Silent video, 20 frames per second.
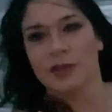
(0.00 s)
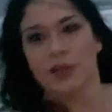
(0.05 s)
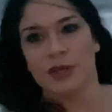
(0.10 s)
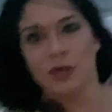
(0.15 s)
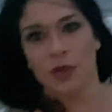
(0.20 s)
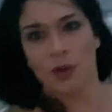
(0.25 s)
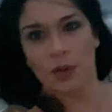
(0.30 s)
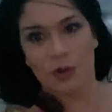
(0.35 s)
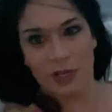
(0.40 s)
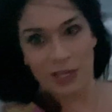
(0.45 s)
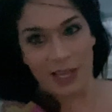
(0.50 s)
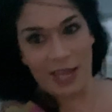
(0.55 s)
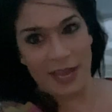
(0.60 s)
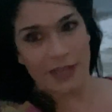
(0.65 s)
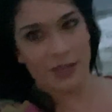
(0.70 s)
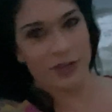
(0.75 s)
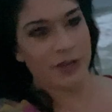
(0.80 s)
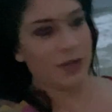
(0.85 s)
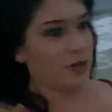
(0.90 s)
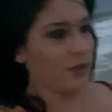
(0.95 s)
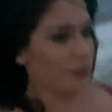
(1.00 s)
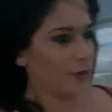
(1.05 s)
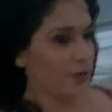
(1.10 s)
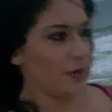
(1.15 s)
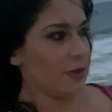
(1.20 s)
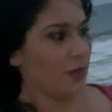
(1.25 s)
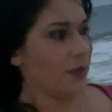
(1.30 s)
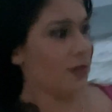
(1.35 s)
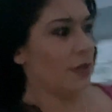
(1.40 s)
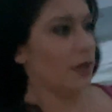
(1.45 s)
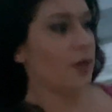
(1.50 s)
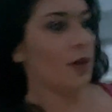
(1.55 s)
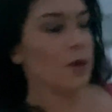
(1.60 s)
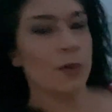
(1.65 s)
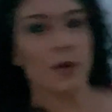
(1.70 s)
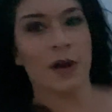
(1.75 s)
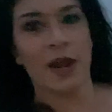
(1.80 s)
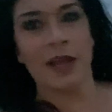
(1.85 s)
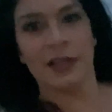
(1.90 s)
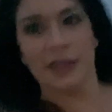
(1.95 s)
to Orlando,
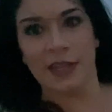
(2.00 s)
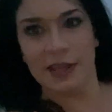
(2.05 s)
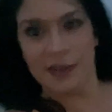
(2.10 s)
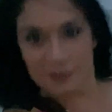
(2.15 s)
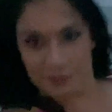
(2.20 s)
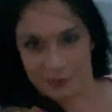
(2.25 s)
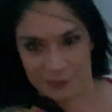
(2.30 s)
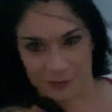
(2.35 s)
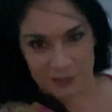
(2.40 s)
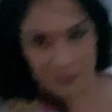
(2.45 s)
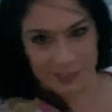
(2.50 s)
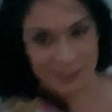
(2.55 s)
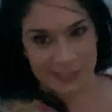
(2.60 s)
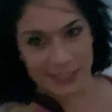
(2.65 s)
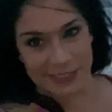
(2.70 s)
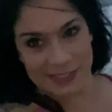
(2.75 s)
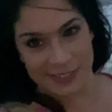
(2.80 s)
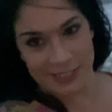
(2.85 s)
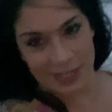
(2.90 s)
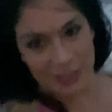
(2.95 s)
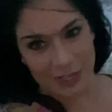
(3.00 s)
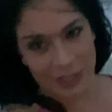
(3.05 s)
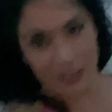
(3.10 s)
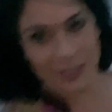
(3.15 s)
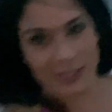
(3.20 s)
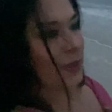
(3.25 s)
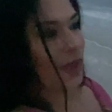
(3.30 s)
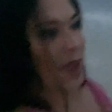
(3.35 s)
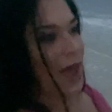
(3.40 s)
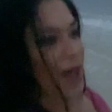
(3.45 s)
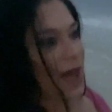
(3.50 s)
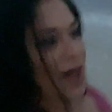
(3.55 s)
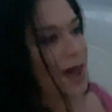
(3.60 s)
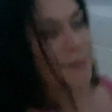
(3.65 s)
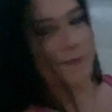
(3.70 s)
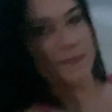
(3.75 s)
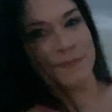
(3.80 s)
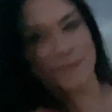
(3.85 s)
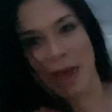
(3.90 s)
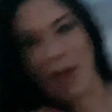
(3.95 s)
where I lived for 6 years.
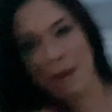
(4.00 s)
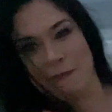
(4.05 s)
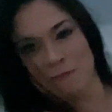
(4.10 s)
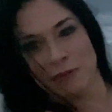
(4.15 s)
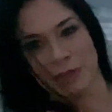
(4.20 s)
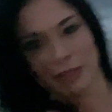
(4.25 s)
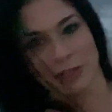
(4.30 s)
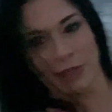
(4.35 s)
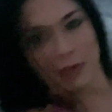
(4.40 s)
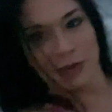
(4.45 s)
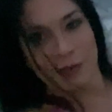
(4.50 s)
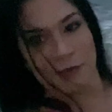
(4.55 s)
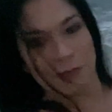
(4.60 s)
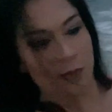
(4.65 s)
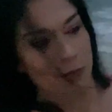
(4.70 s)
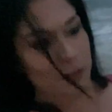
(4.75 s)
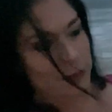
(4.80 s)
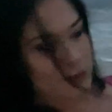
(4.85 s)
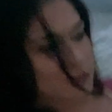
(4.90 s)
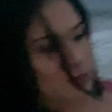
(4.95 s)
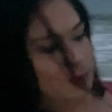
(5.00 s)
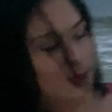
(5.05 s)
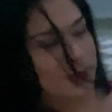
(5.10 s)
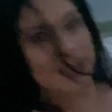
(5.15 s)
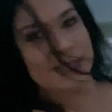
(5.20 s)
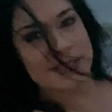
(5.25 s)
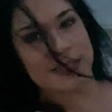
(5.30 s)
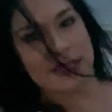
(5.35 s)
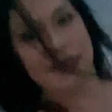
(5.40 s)
I'm really looking forward to it. It's the